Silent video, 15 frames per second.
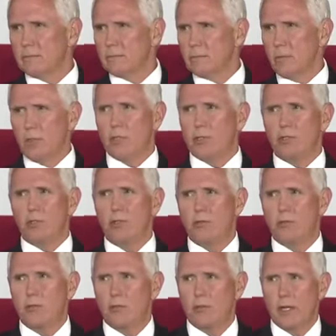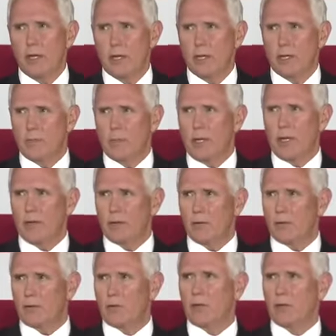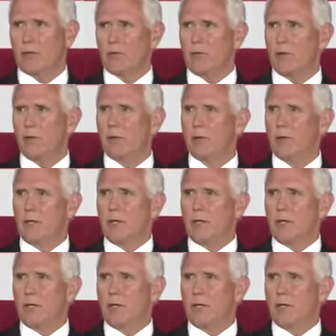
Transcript: that we can choose to stay on a path that starts from the